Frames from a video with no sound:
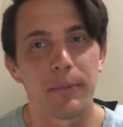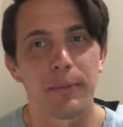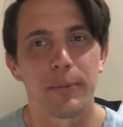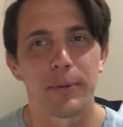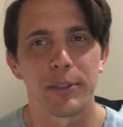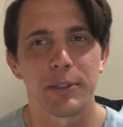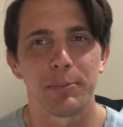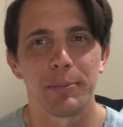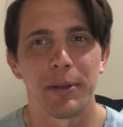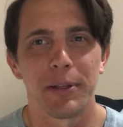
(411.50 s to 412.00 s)

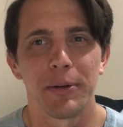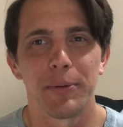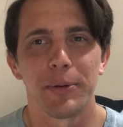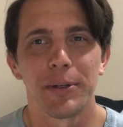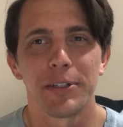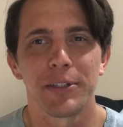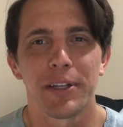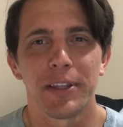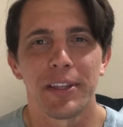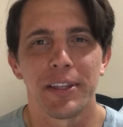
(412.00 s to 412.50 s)
Which, speaking of
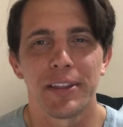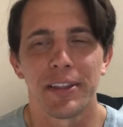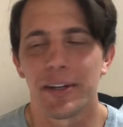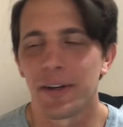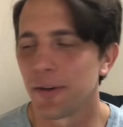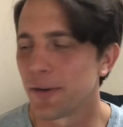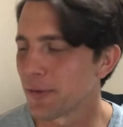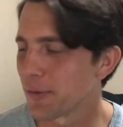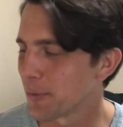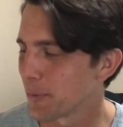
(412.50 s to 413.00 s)
which, I think that
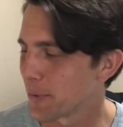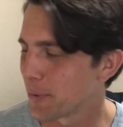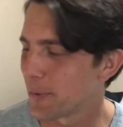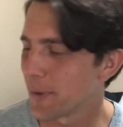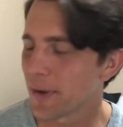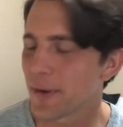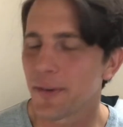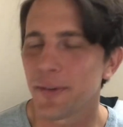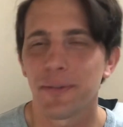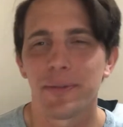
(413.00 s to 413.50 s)
also
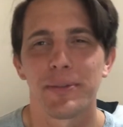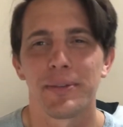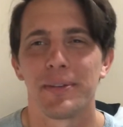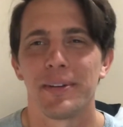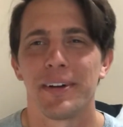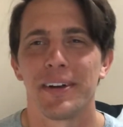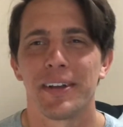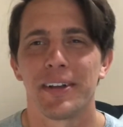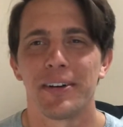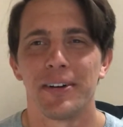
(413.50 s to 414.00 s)
required
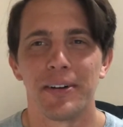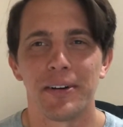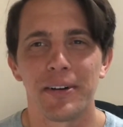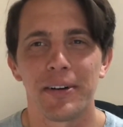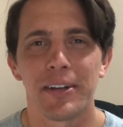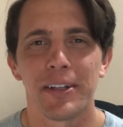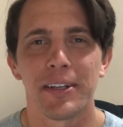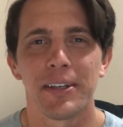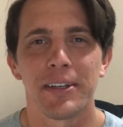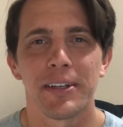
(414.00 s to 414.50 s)

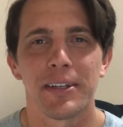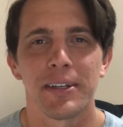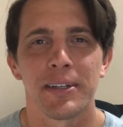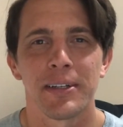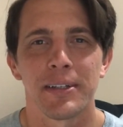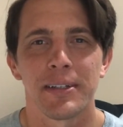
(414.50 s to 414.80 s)
learning